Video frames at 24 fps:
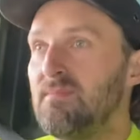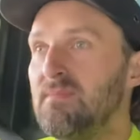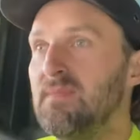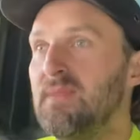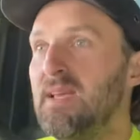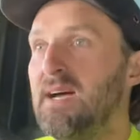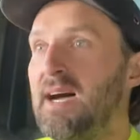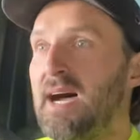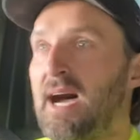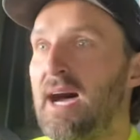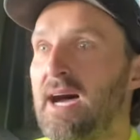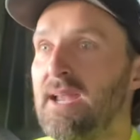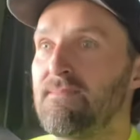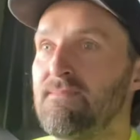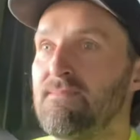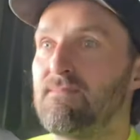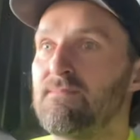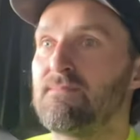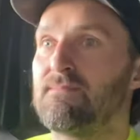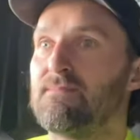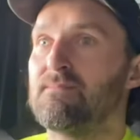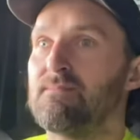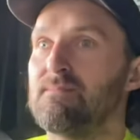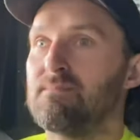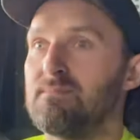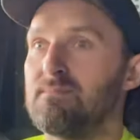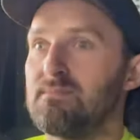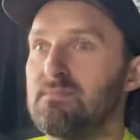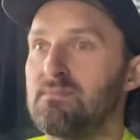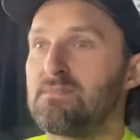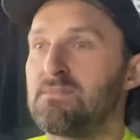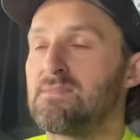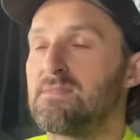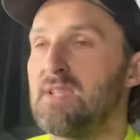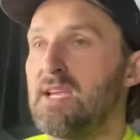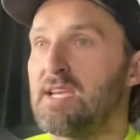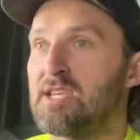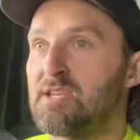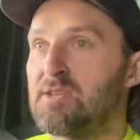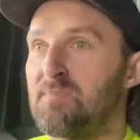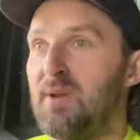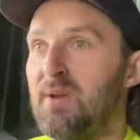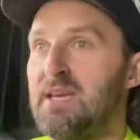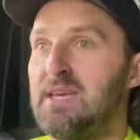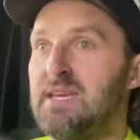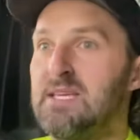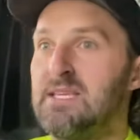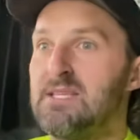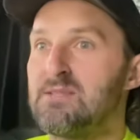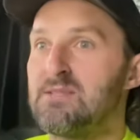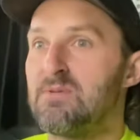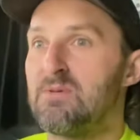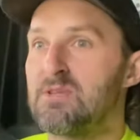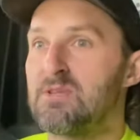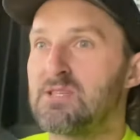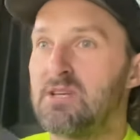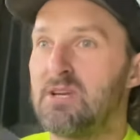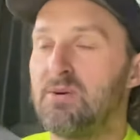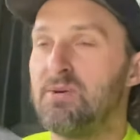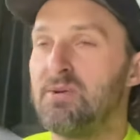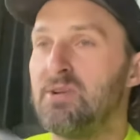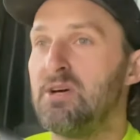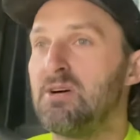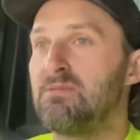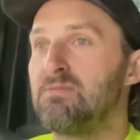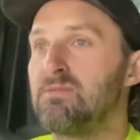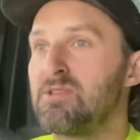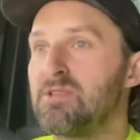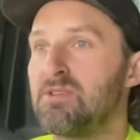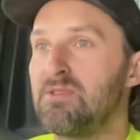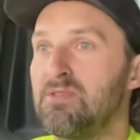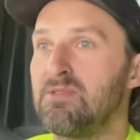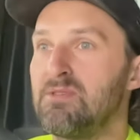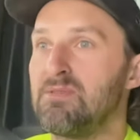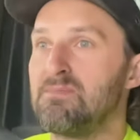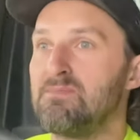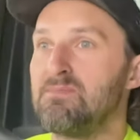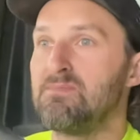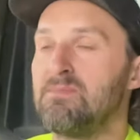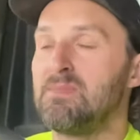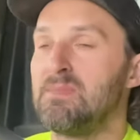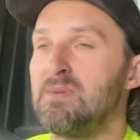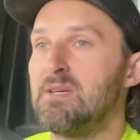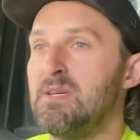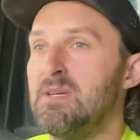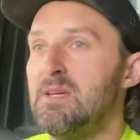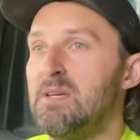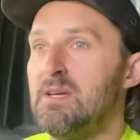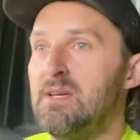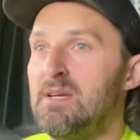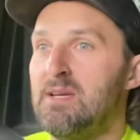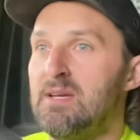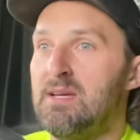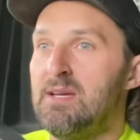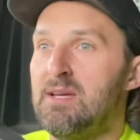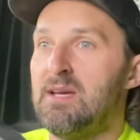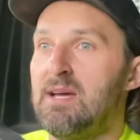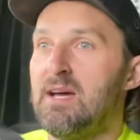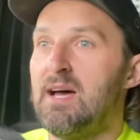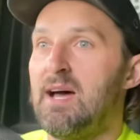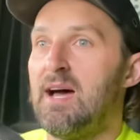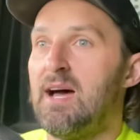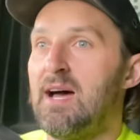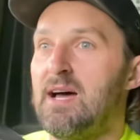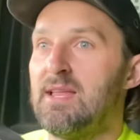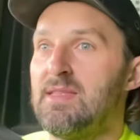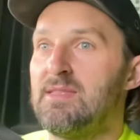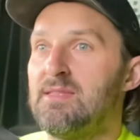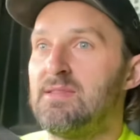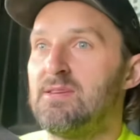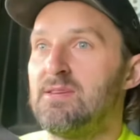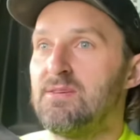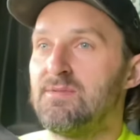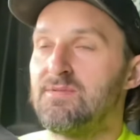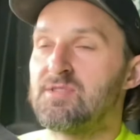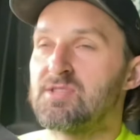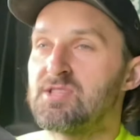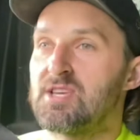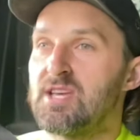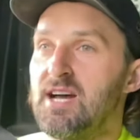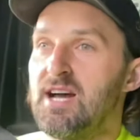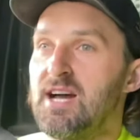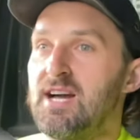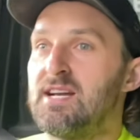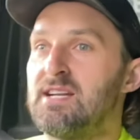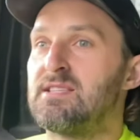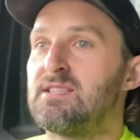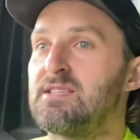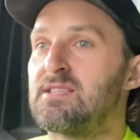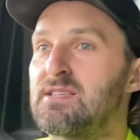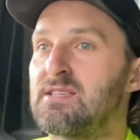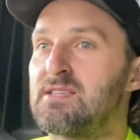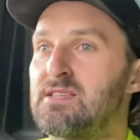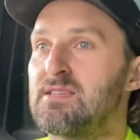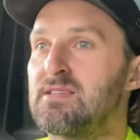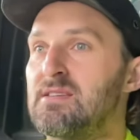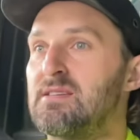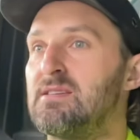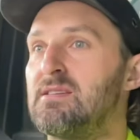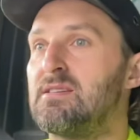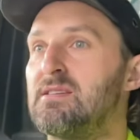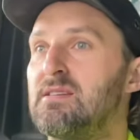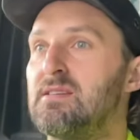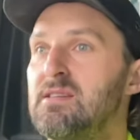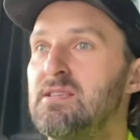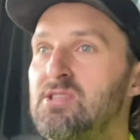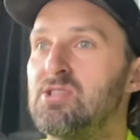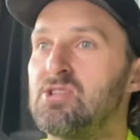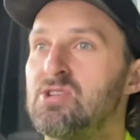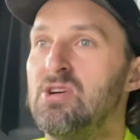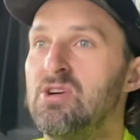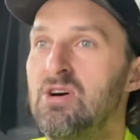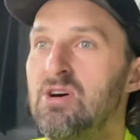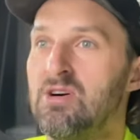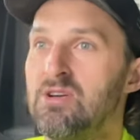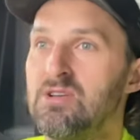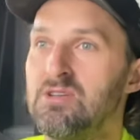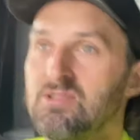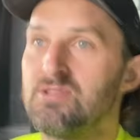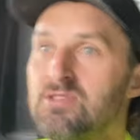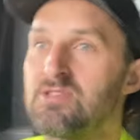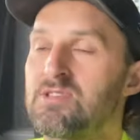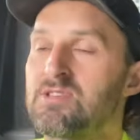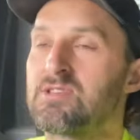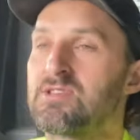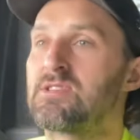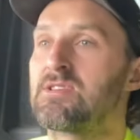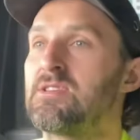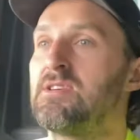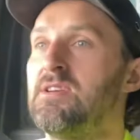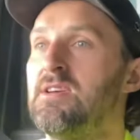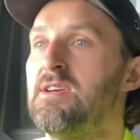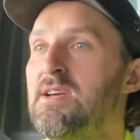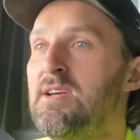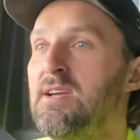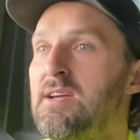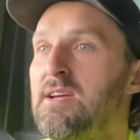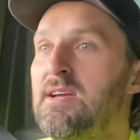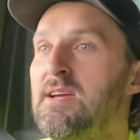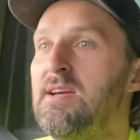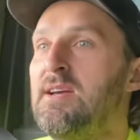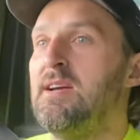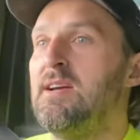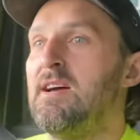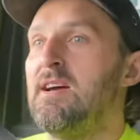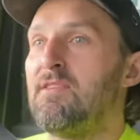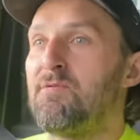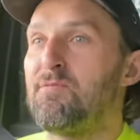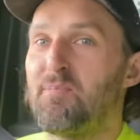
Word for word: and explains what's going on to them and the other side's insurance have